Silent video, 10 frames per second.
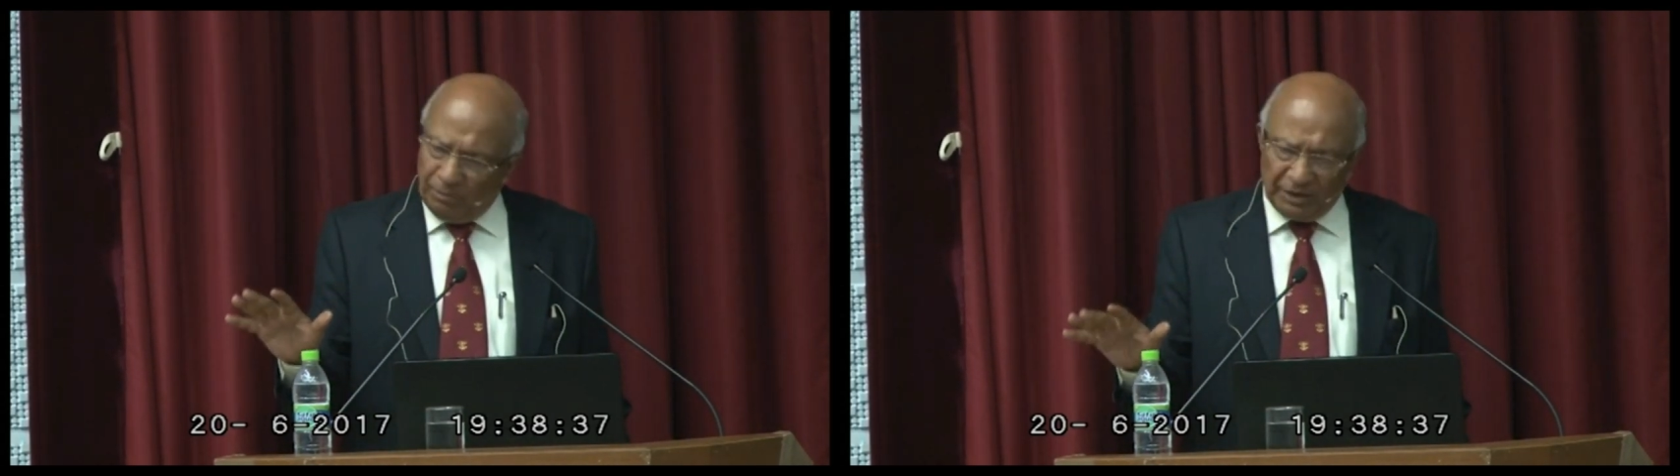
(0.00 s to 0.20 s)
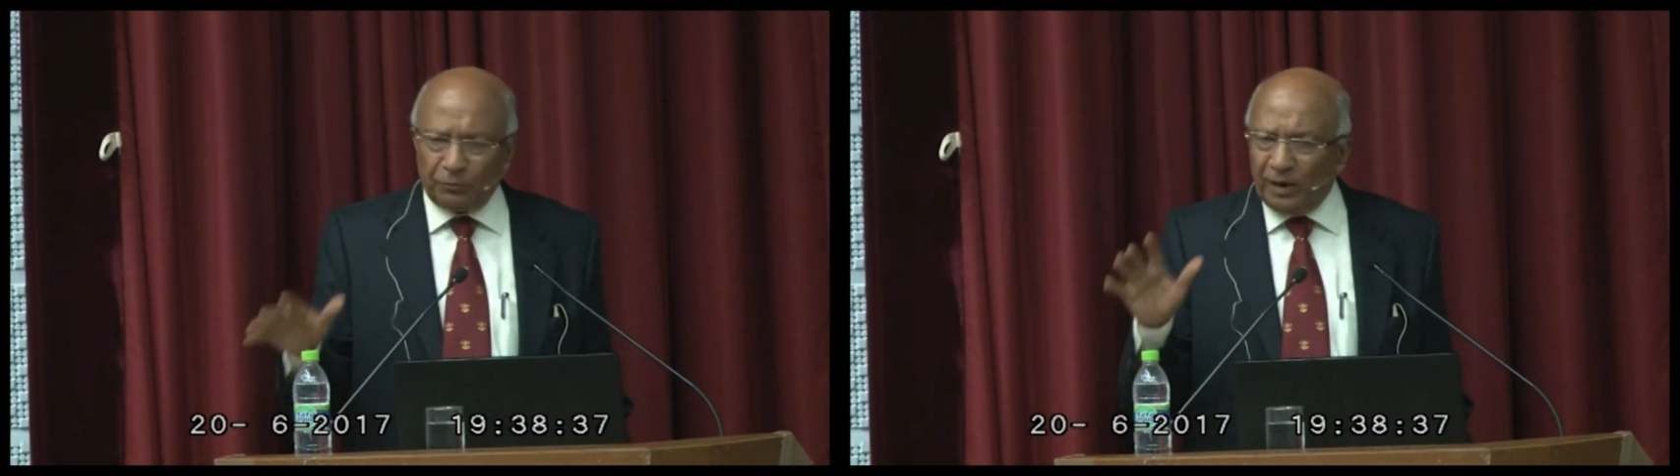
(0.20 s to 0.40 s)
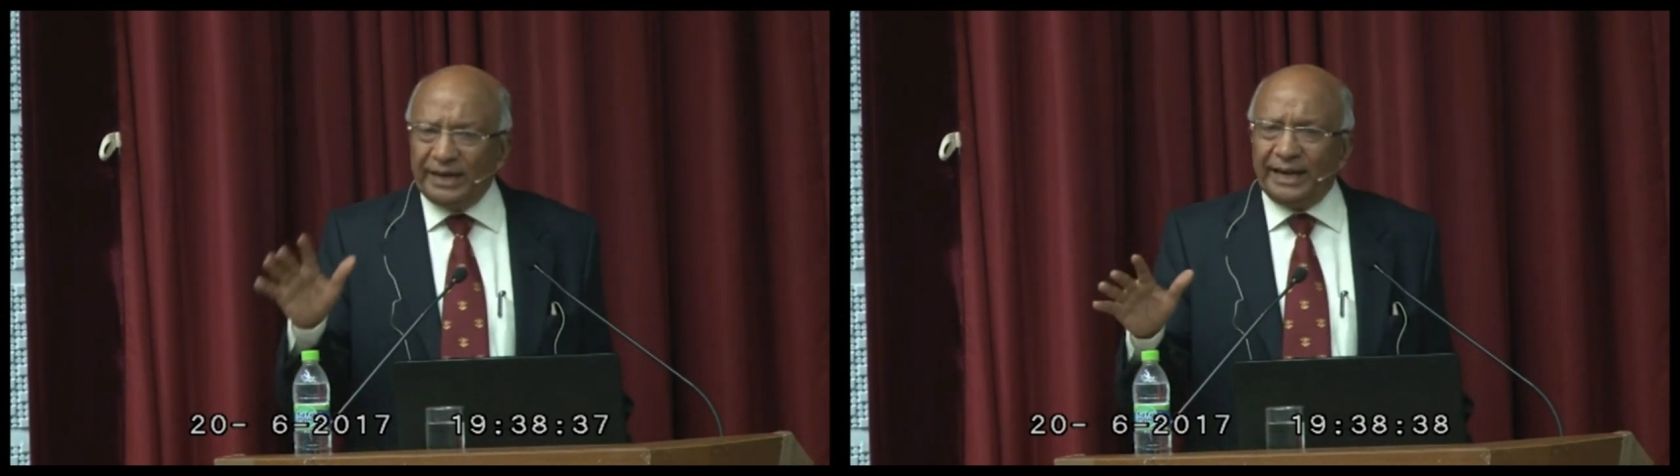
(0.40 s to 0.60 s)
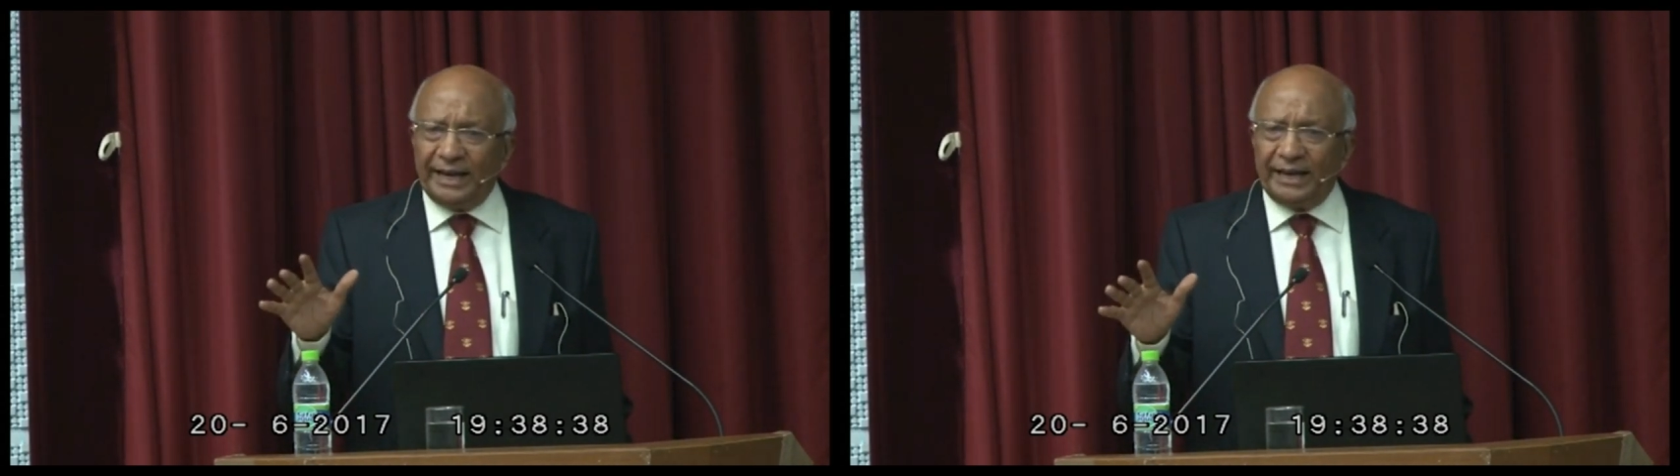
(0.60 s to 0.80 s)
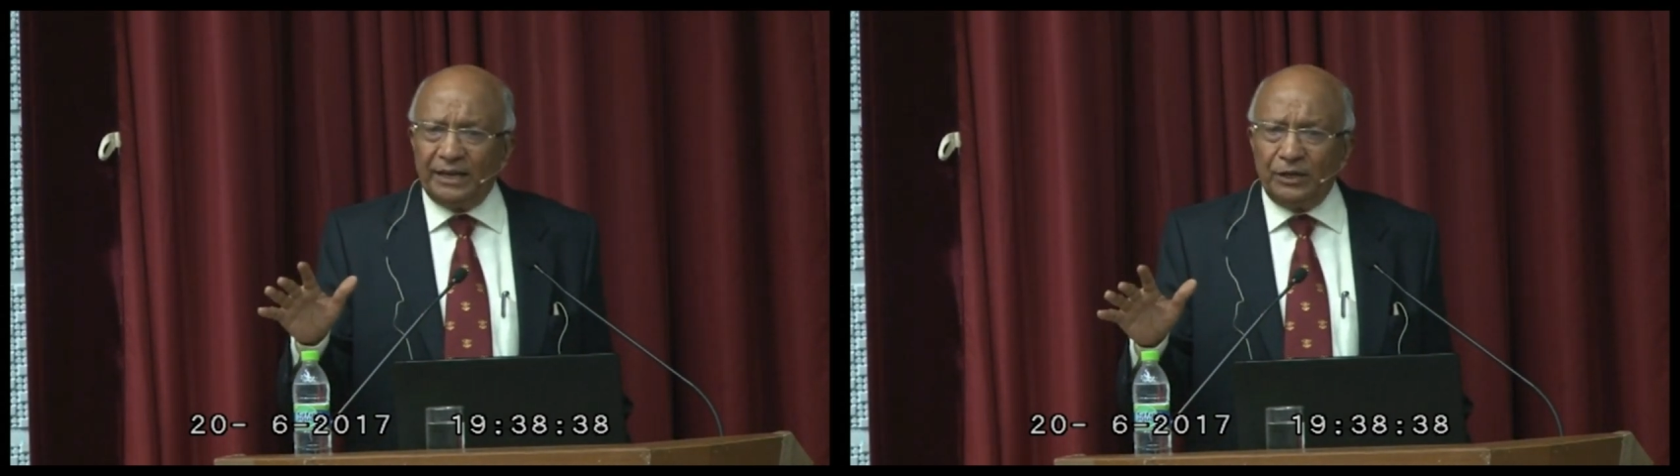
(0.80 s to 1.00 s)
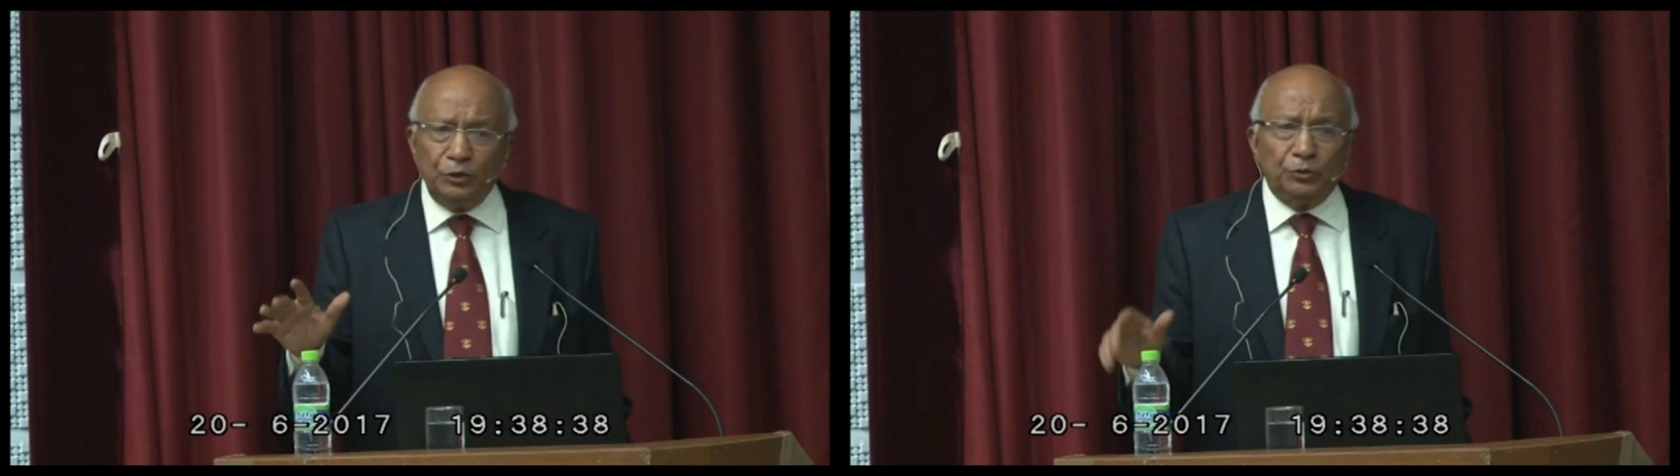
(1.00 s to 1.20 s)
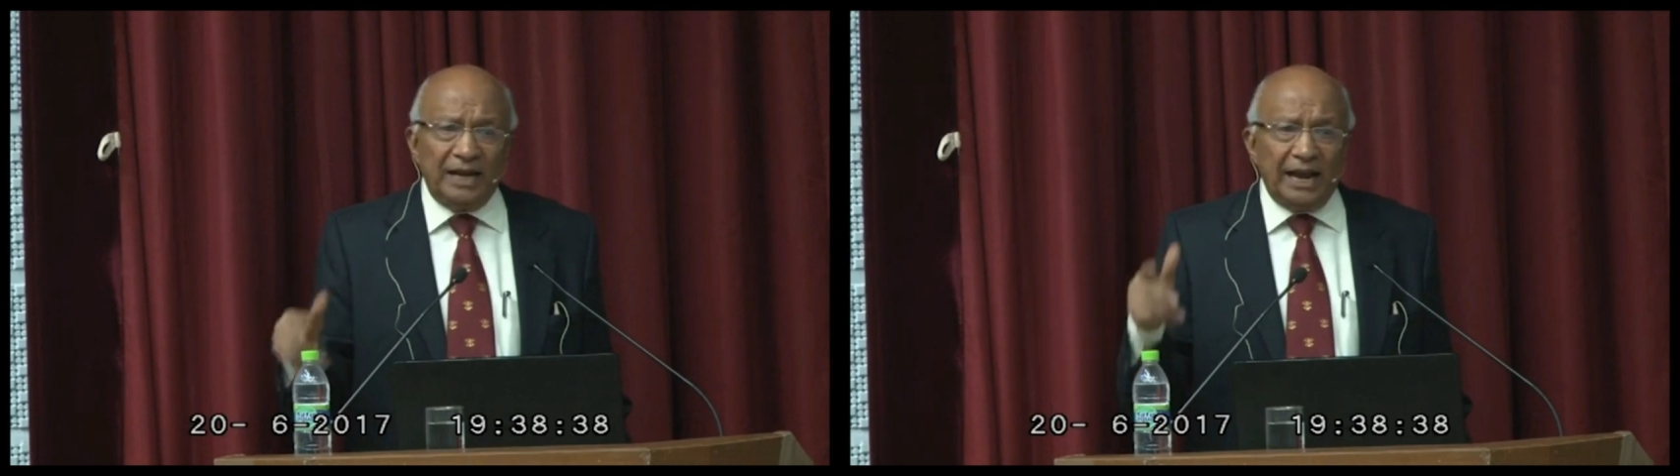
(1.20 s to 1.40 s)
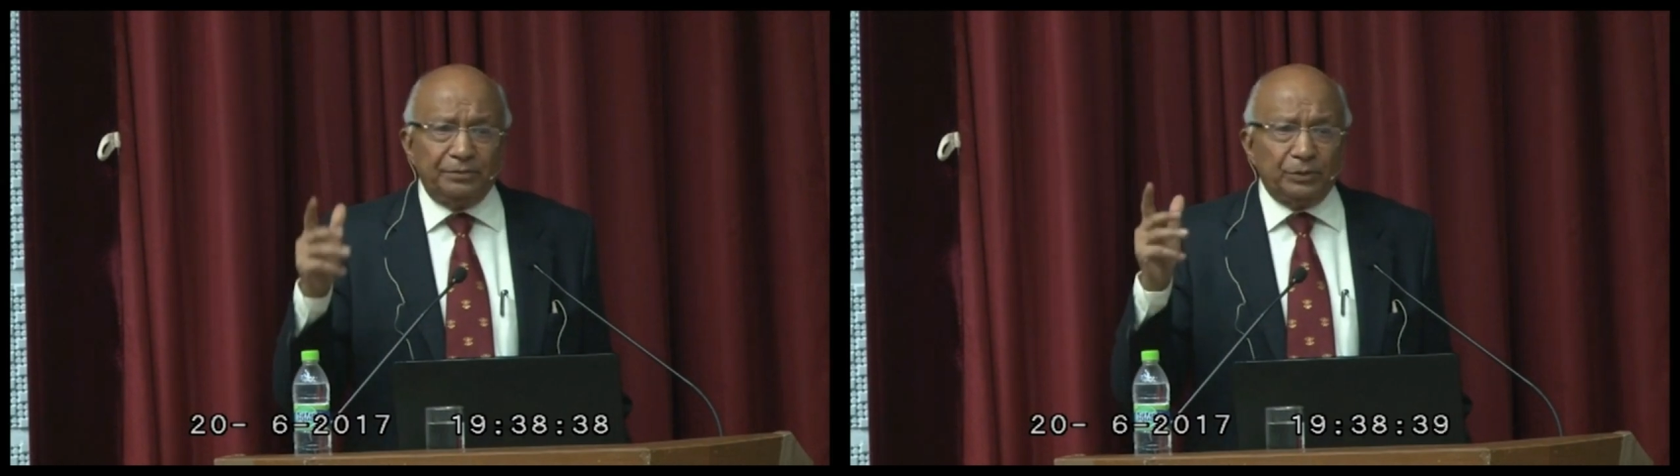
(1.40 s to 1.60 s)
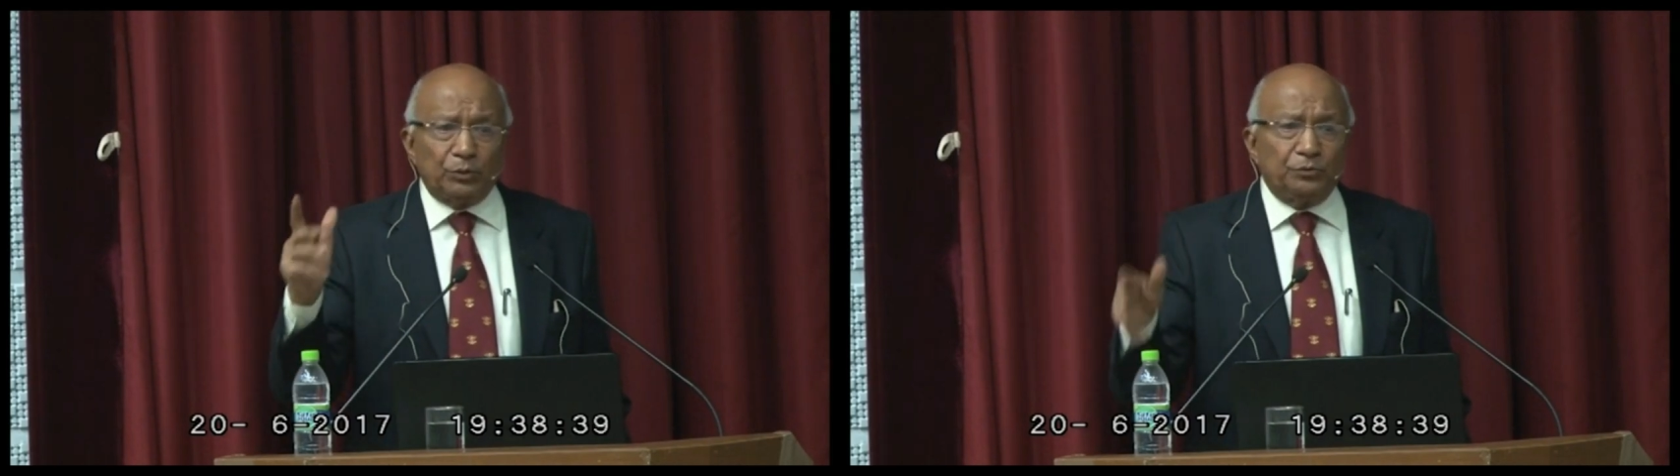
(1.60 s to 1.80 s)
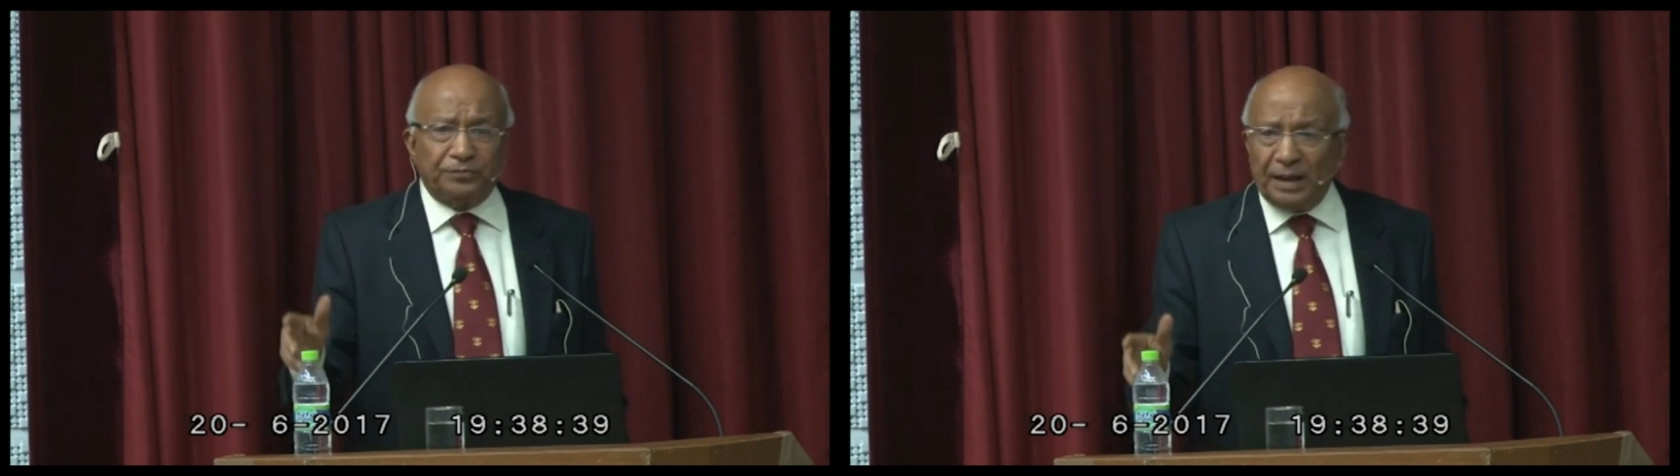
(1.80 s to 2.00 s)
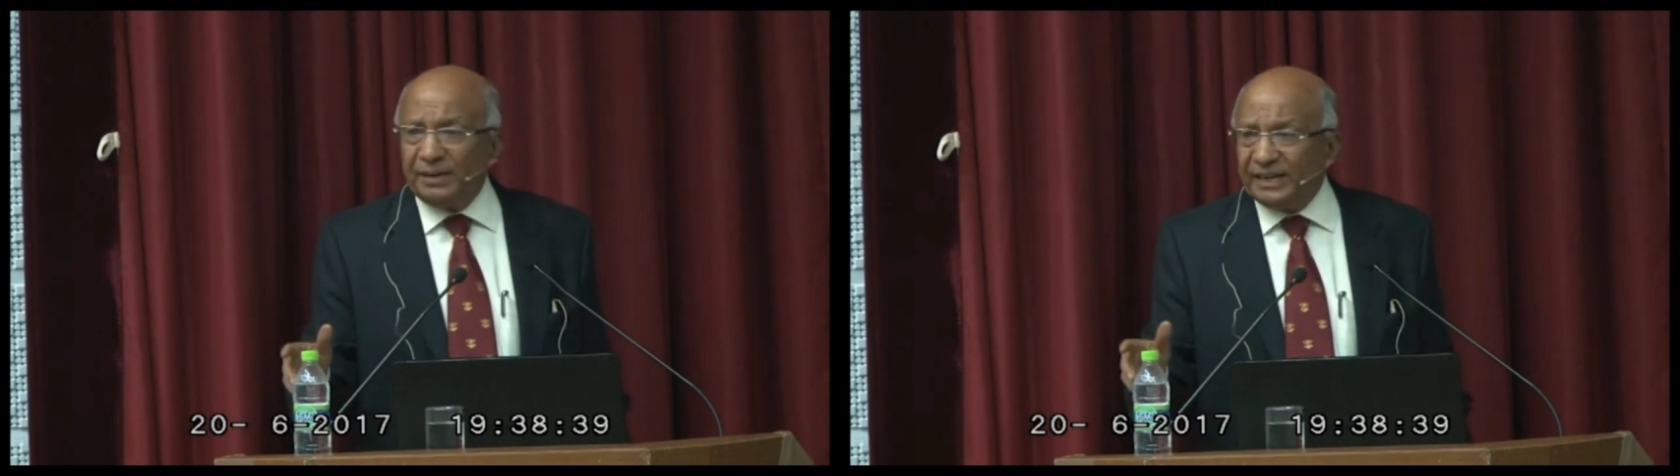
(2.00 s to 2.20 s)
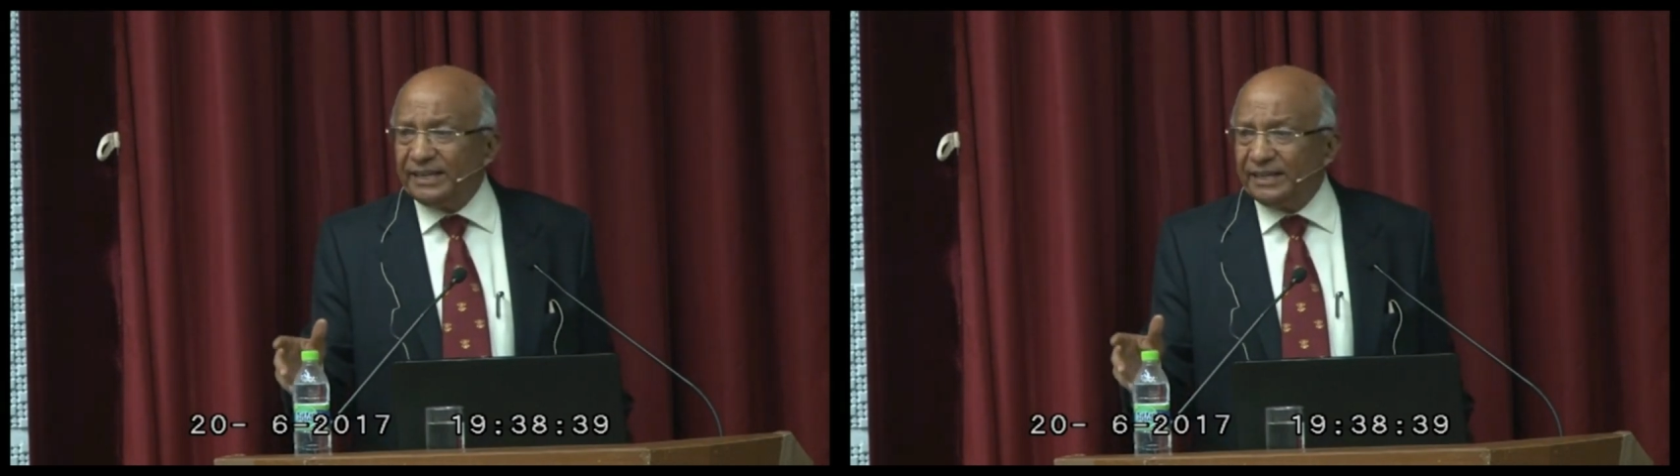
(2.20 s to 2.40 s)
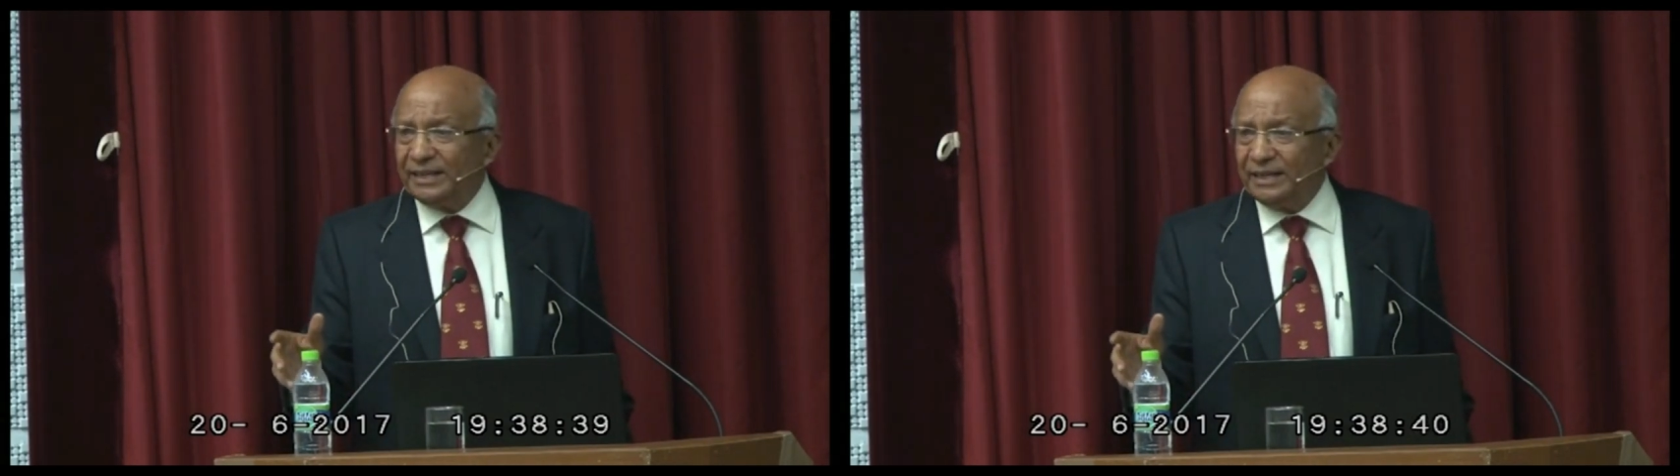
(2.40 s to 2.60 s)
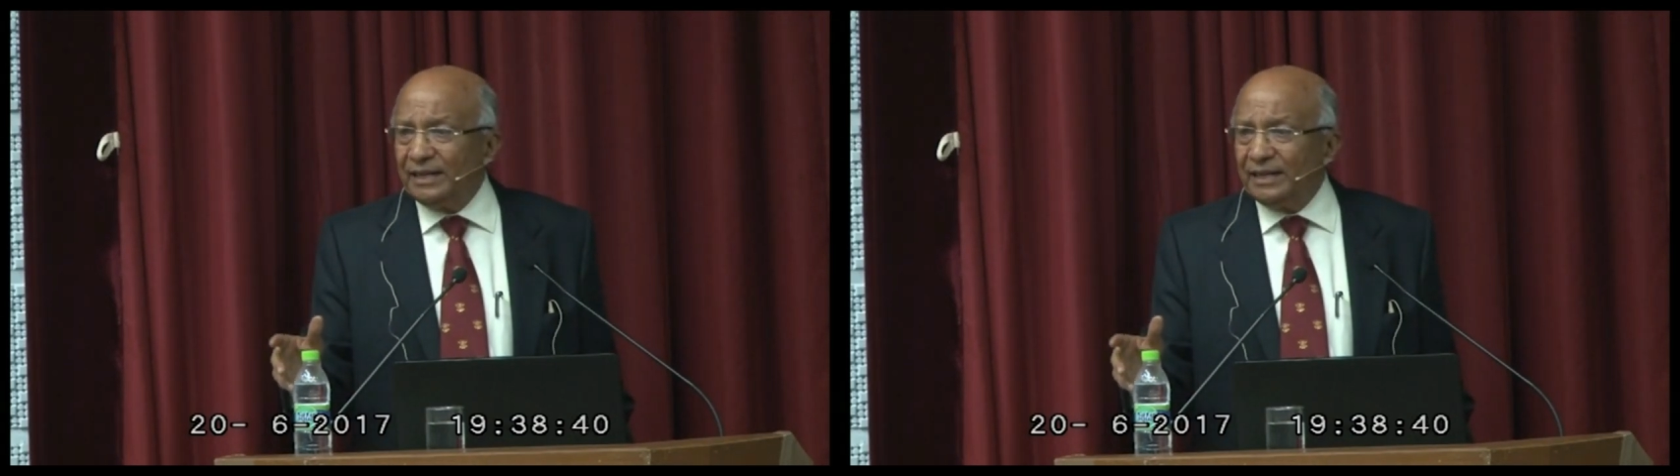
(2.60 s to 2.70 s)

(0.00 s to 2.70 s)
but one day you will have your own family,